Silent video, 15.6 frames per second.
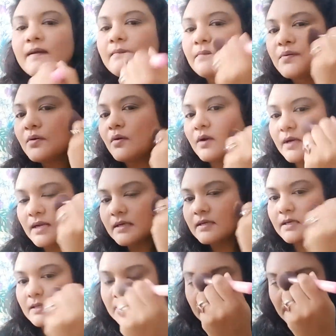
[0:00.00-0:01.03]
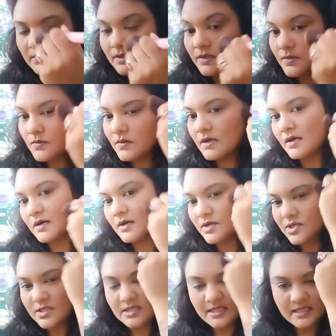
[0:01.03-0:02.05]
product, and there are no
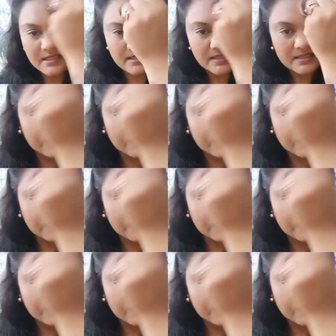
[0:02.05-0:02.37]
harsh lines that